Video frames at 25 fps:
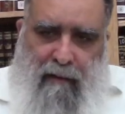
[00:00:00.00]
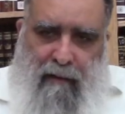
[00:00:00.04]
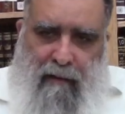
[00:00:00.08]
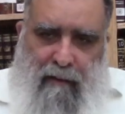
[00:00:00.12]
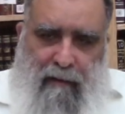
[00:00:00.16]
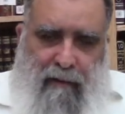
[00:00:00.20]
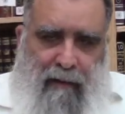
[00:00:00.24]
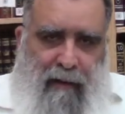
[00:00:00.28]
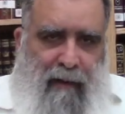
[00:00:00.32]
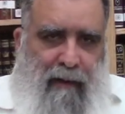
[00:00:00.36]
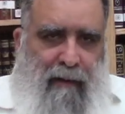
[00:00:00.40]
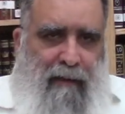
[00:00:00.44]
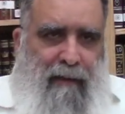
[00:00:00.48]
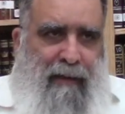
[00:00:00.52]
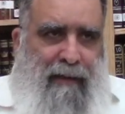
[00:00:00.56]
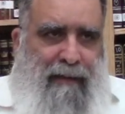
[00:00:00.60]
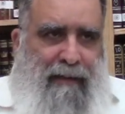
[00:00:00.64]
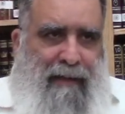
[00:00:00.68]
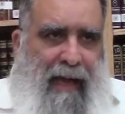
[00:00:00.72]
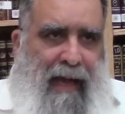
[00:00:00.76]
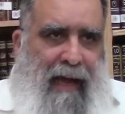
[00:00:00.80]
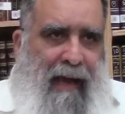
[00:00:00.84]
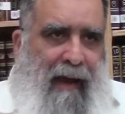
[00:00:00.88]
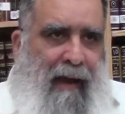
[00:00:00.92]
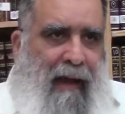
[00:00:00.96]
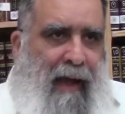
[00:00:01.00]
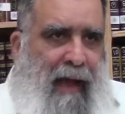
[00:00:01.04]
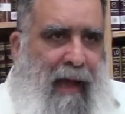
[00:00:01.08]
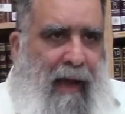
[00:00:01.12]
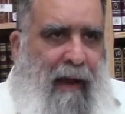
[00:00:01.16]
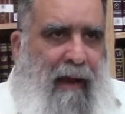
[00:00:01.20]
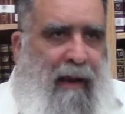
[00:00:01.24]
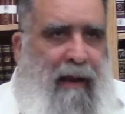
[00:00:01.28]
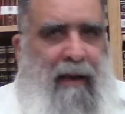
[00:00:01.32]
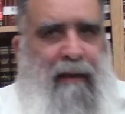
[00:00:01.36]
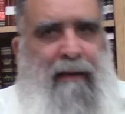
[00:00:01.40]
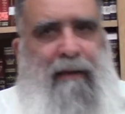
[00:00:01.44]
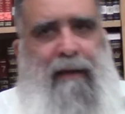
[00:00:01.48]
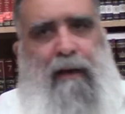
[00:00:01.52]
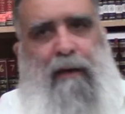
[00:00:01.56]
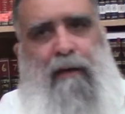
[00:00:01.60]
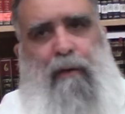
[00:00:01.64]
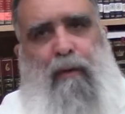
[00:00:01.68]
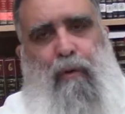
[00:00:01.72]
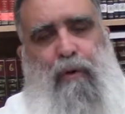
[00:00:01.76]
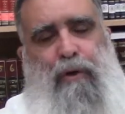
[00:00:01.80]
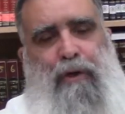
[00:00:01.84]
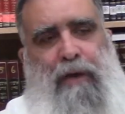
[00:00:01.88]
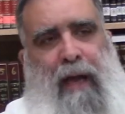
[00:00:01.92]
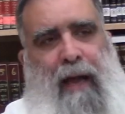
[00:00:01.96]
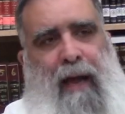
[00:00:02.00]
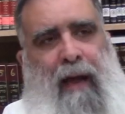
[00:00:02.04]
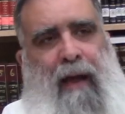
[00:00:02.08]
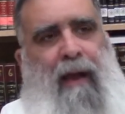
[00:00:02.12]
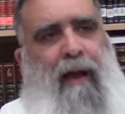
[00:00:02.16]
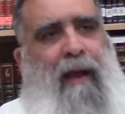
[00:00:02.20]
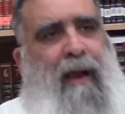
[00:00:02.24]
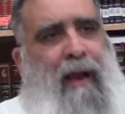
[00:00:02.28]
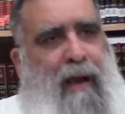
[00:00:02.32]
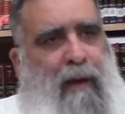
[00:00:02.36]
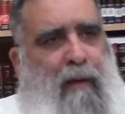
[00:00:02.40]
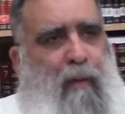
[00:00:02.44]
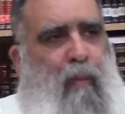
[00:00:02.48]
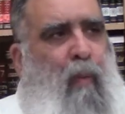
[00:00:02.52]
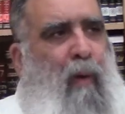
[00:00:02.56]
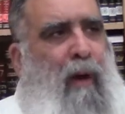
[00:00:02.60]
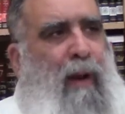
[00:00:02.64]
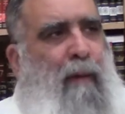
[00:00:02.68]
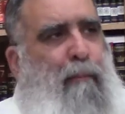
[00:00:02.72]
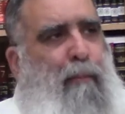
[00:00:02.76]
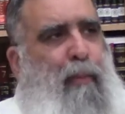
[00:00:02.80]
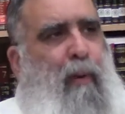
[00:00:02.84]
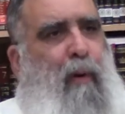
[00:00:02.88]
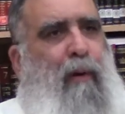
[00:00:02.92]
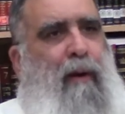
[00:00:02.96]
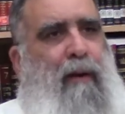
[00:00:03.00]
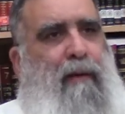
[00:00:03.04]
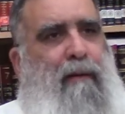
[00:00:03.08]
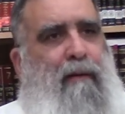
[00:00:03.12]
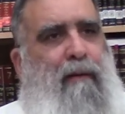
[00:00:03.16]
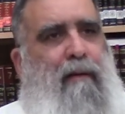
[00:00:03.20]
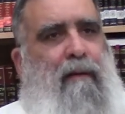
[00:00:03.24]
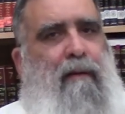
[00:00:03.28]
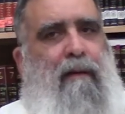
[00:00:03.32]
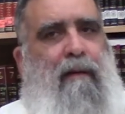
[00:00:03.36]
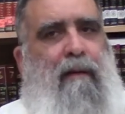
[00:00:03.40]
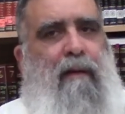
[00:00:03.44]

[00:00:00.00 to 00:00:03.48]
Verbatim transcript: The, the Tahara and the Kedusha at one point.